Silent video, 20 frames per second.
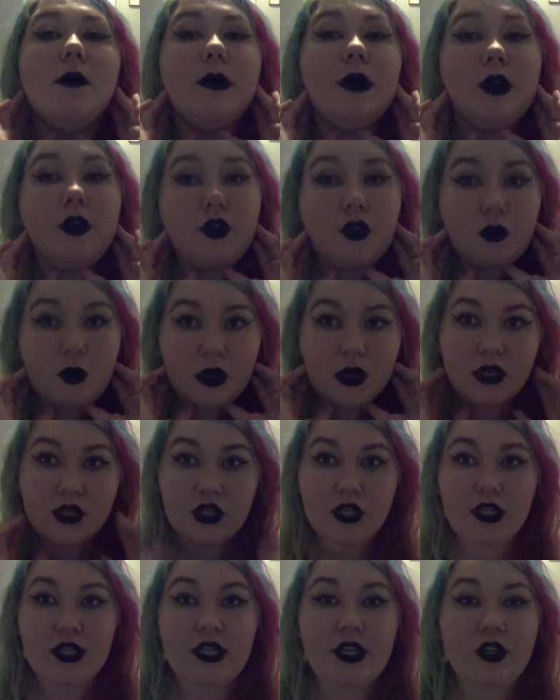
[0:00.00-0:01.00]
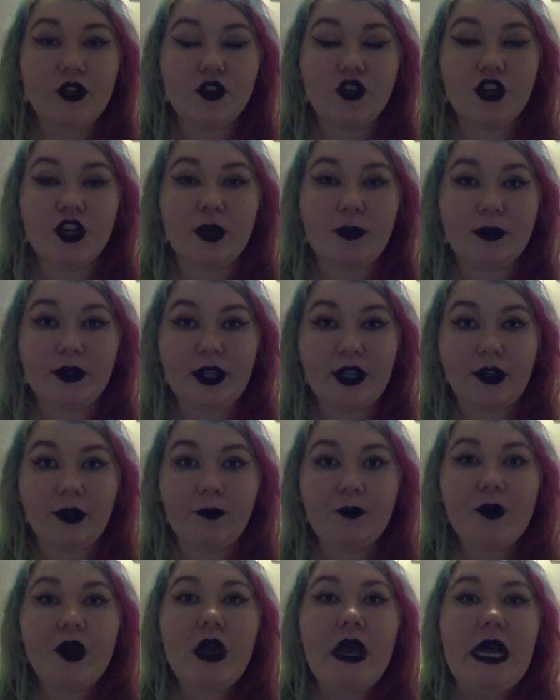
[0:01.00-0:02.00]
but you do want to cheat your chin up a
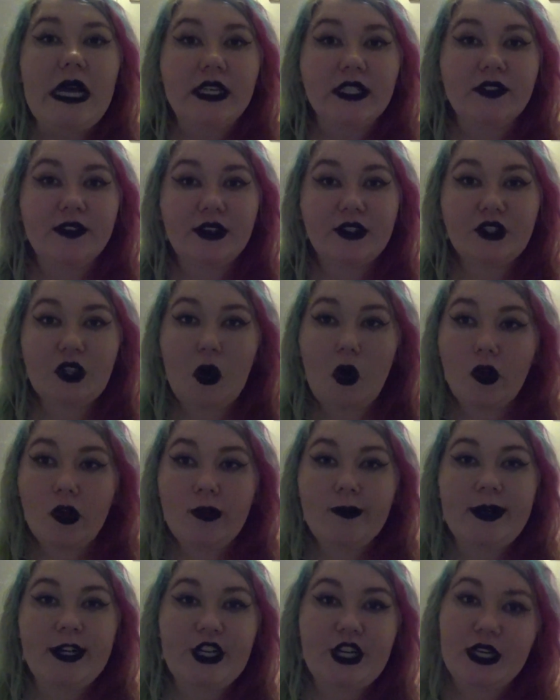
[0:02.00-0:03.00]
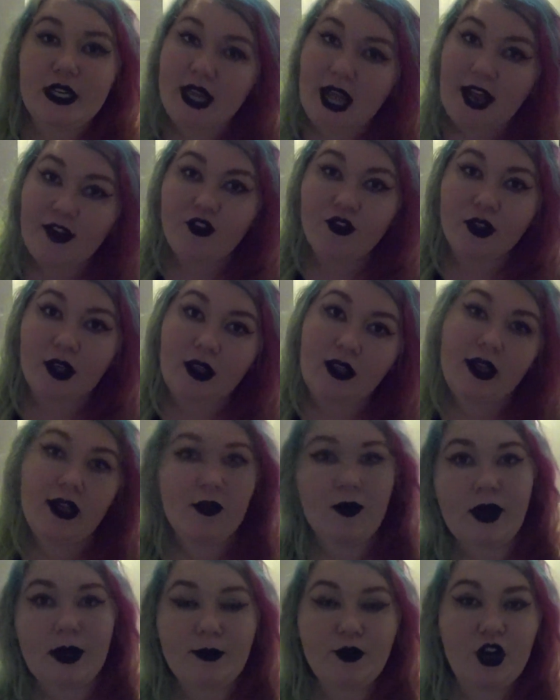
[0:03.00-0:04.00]
little. So I was to hold my chin naturally,
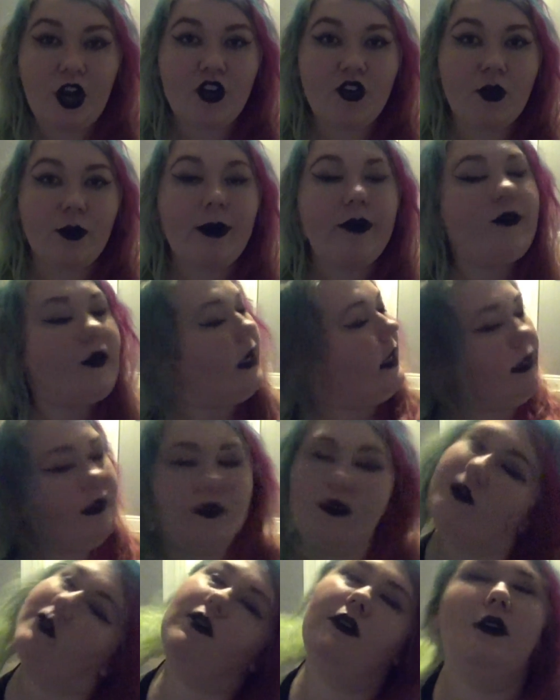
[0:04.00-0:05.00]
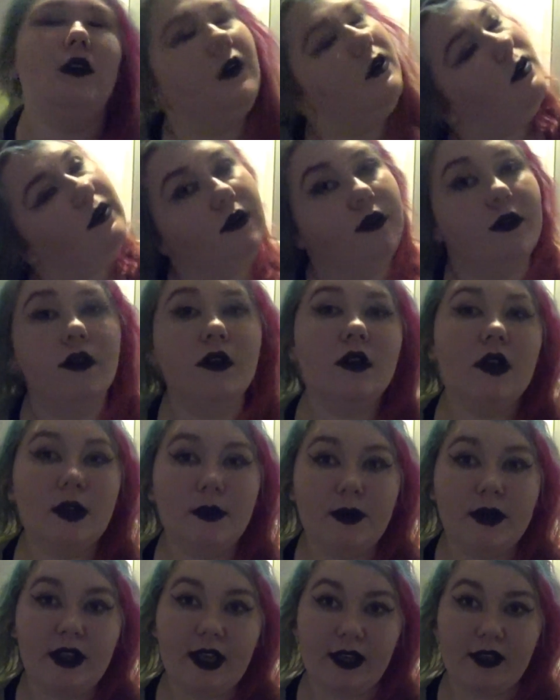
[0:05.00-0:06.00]
when I'm joshing around with my friends. It'd
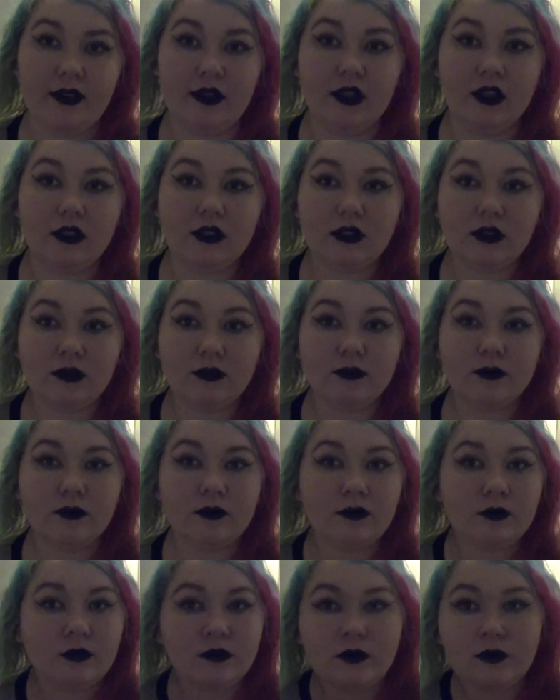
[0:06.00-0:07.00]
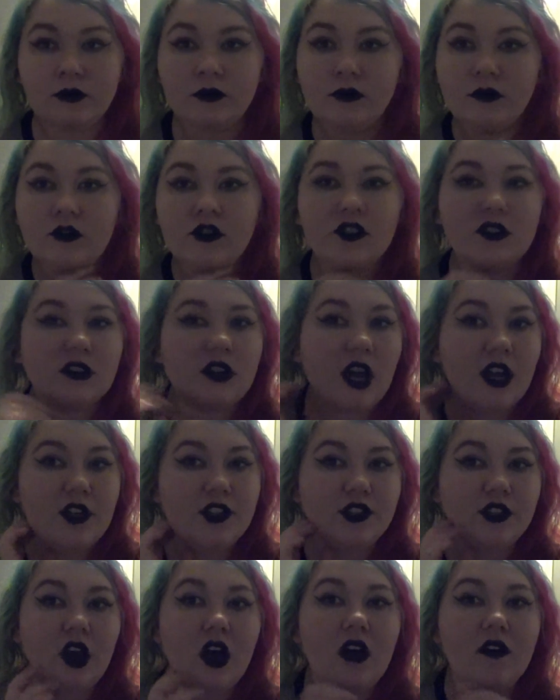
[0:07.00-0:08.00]
be like this. Just kind of
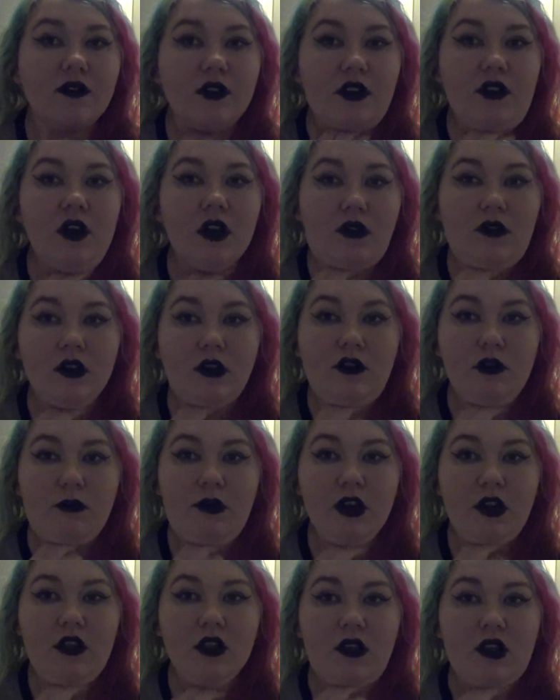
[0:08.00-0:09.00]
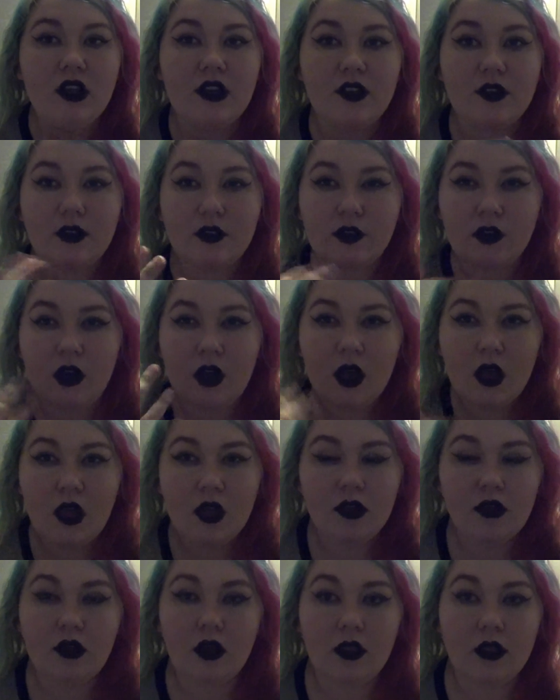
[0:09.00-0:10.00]
soft, a little bit of this.
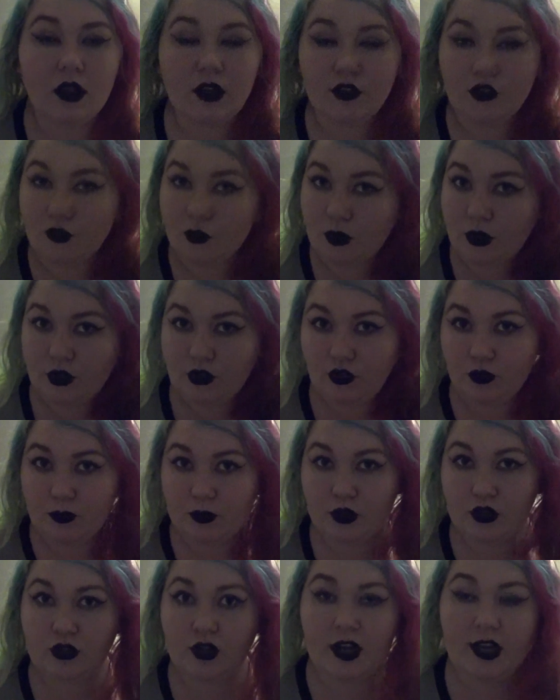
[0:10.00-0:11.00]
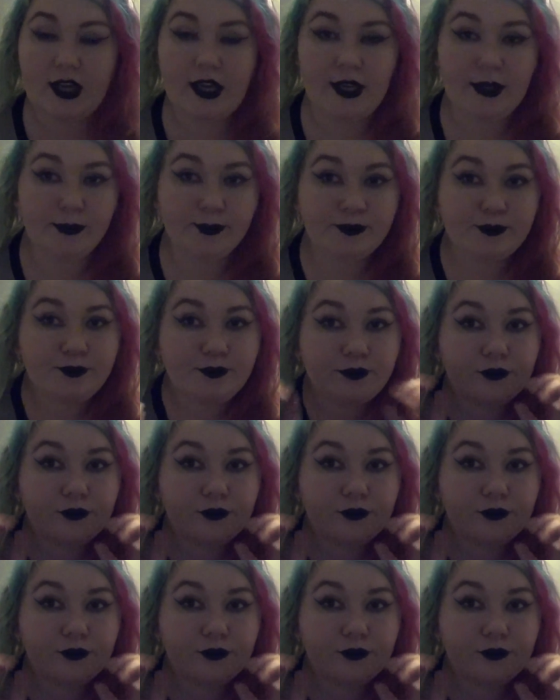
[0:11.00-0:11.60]
Nothing really super striking.